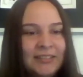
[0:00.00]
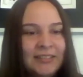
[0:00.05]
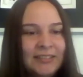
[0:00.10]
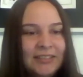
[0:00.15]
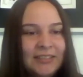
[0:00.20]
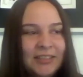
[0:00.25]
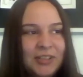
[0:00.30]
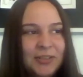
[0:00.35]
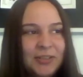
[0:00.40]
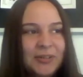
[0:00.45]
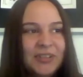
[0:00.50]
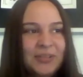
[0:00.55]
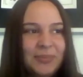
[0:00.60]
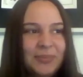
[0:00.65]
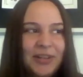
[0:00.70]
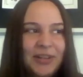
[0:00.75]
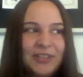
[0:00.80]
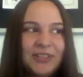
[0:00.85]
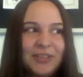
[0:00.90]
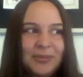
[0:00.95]
do as
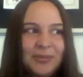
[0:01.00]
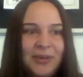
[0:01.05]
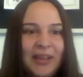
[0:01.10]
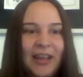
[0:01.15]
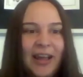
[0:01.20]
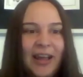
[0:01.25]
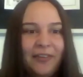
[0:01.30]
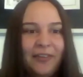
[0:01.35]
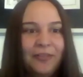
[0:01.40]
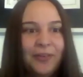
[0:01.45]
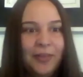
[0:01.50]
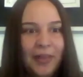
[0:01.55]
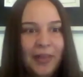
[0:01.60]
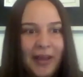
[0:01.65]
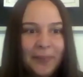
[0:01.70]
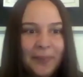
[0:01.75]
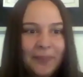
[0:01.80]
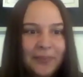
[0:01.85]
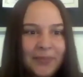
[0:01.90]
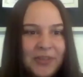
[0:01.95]
much as we can for
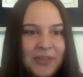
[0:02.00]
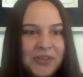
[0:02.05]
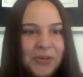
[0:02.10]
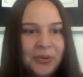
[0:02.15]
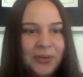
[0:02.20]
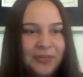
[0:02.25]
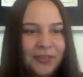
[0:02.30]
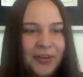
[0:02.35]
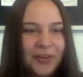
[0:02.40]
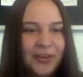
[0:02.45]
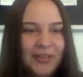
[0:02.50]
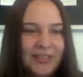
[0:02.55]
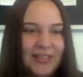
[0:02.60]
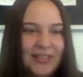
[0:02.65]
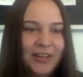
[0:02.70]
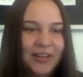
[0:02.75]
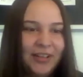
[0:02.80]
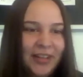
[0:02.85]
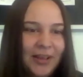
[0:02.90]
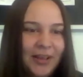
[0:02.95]
them. So we're focusing
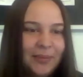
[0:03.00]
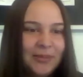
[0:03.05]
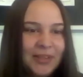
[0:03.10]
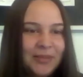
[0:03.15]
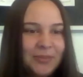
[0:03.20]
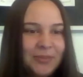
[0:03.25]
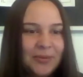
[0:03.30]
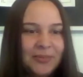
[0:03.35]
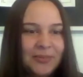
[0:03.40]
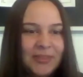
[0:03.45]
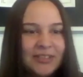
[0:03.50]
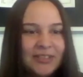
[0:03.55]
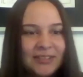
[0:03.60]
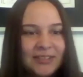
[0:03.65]
on them at the moment.